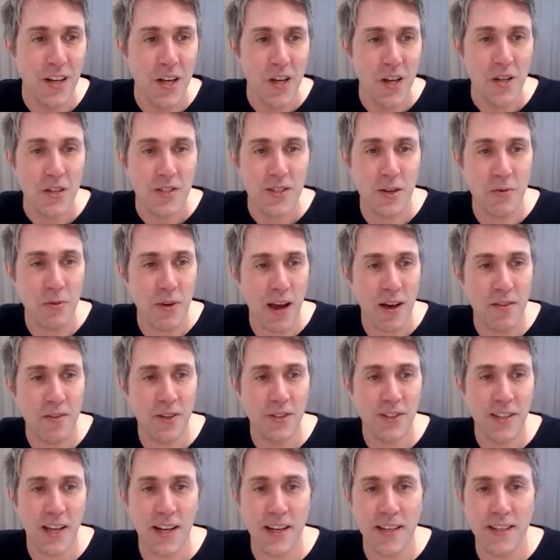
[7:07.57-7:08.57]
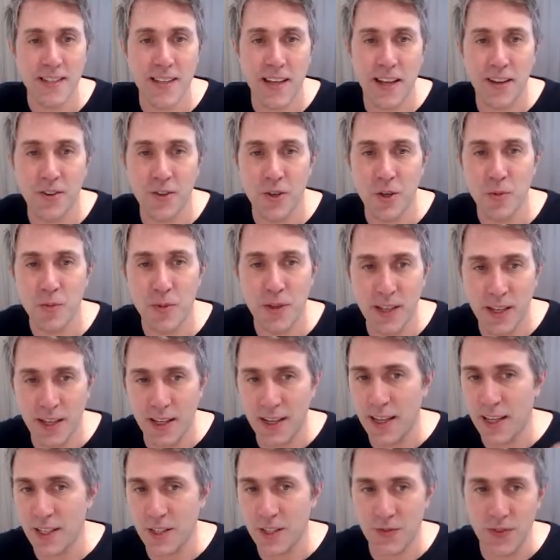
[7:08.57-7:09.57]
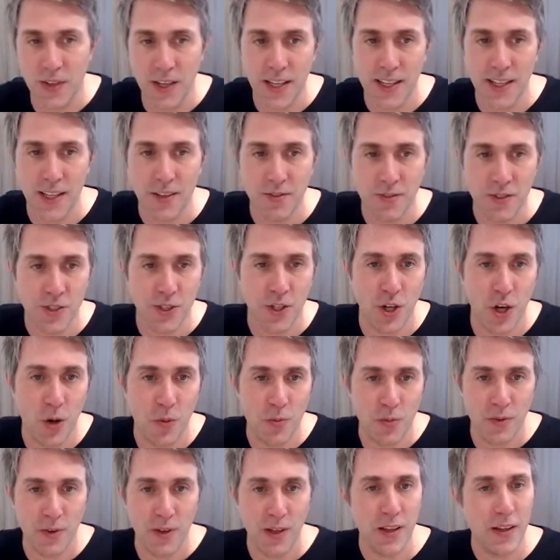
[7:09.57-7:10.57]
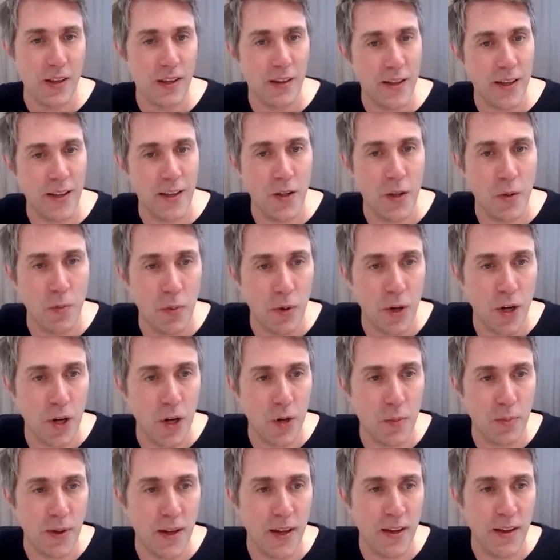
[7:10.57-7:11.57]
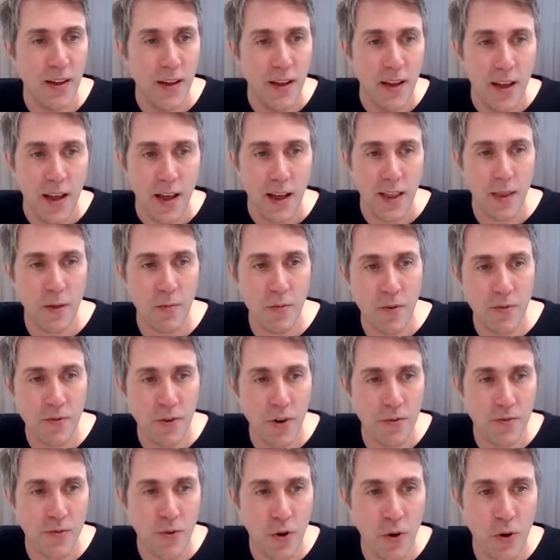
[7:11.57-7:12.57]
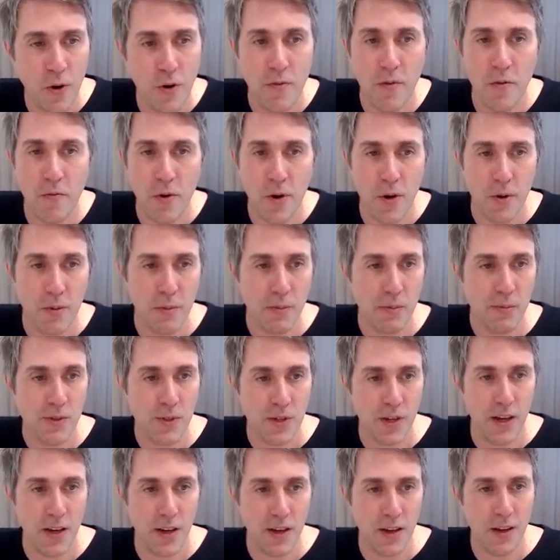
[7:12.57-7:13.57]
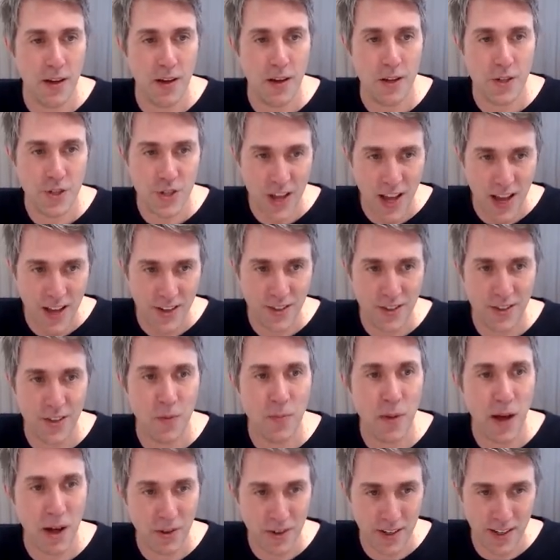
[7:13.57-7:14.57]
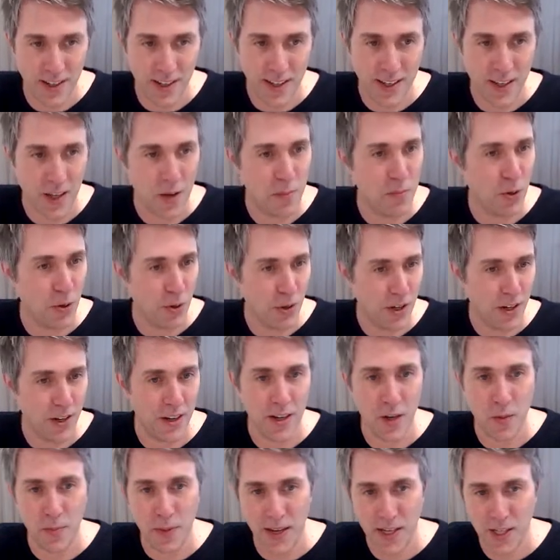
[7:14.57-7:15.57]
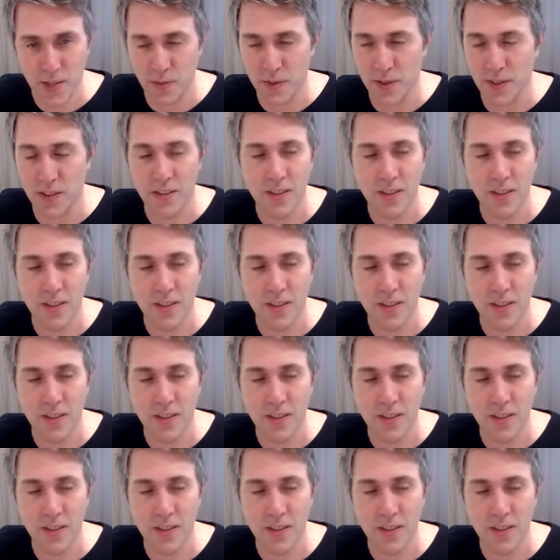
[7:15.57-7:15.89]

So we have our daily stand-up, and then that's the link at the top in the blurred bit. And then we've got 4 other rooms, a shed, a balcony, a bunker, and a basement.